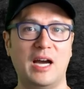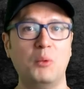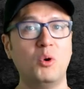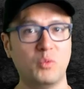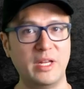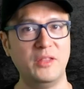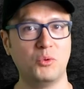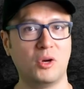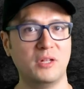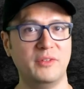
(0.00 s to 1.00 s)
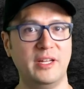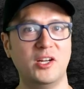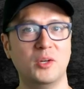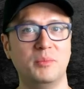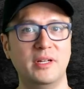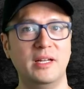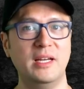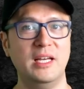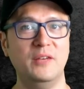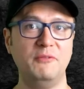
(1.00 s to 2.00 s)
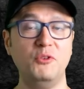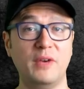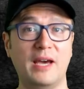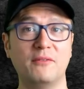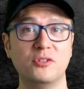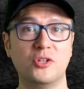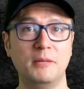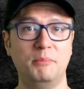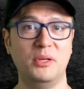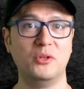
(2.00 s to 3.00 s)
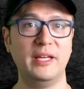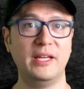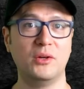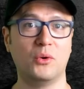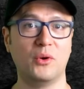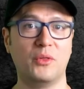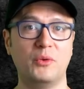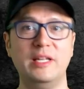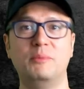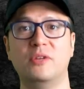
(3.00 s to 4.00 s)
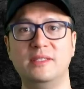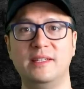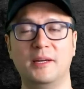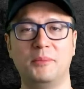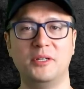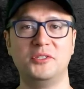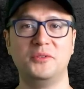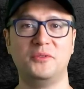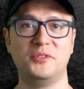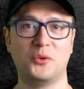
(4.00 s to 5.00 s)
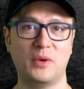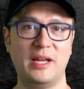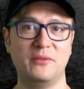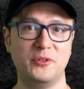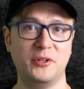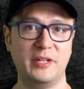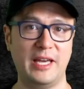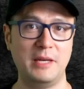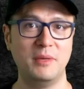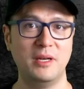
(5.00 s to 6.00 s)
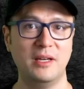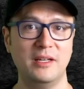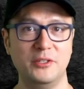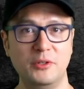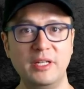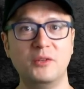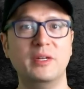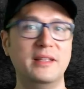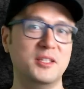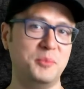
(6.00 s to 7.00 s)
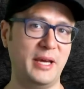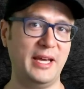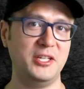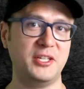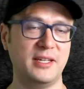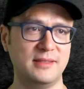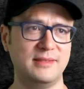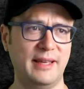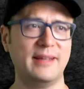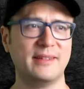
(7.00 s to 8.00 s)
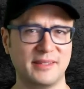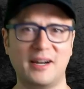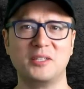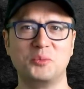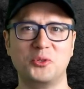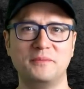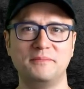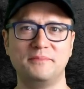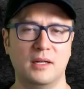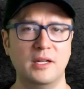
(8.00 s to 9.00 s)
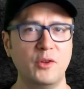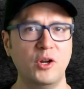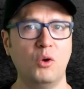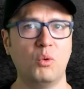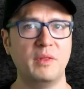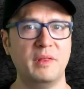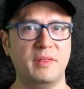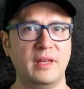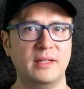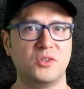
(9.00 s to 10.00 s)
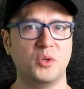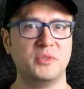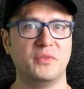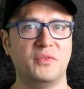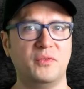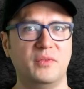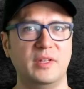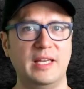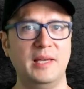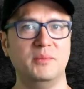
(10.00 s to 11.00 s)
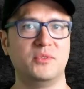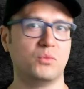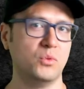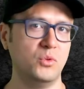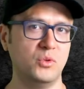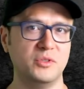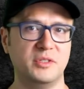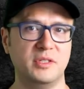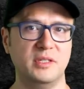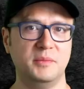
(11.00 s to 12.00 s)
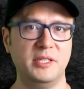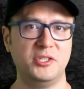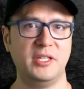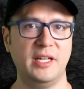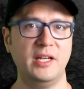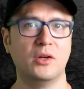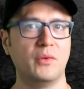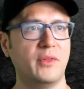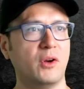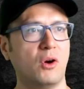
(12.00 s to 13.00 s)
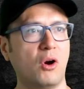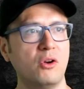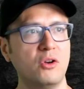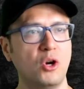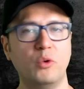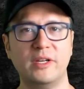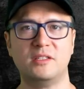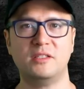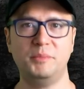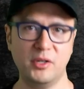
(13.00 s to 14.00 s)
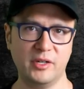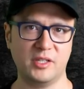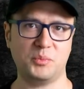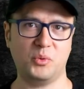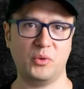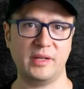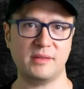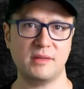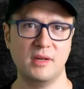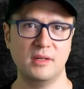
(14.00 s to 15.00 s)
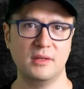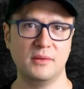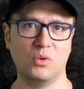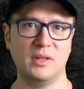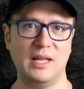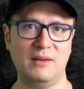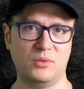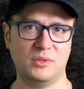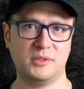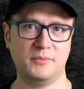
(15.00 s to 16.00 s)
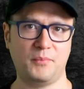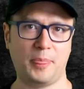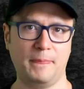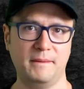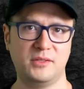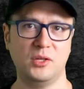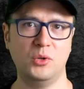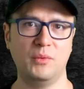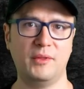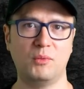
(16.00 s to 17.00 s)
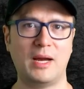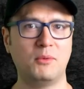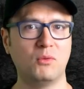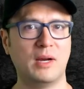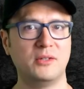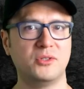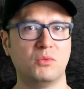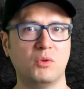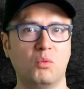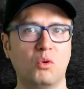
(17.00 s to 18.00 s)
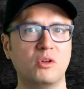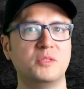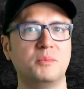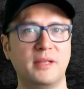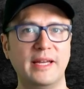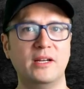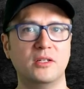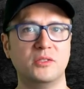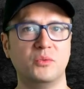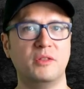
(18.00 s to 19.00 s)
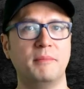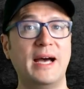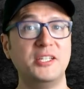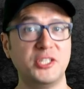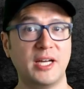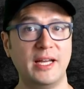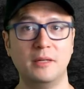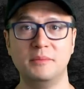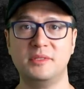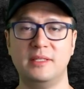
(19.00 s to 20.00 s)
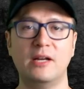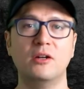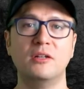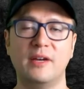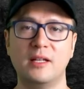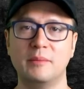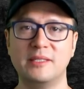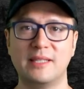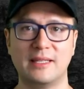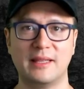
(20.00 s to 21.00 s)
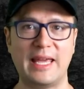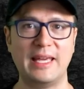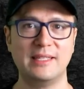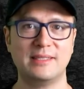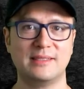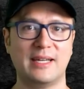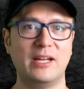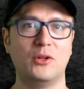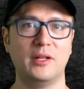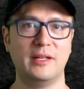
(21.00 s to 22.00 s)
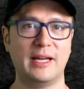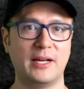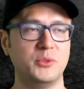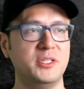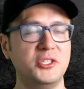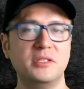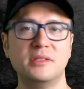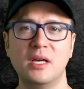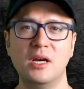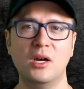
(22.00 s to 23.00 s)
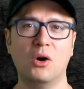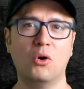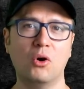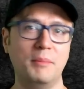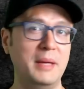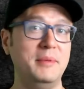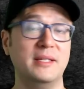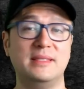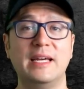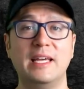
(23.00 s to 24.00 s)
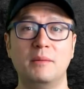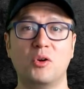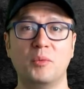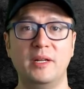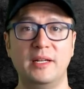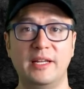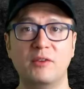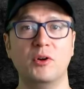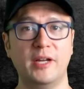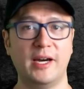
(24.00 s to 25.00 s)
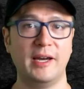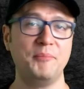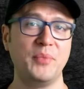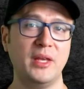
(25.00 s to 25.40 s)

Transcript: I won't read through all of it here, but if you've ever tried building or 3D printing a bunch of terrain for your game, you need to read this page and take it as gospel. Another noteworthy thing in terms of the game's rules is mentioned here. There are no experience points or levels. So the Rabble Rouser rewards players with magic items, narrative elements like land, title, and acquisitions, or maybe a second permanent hero die.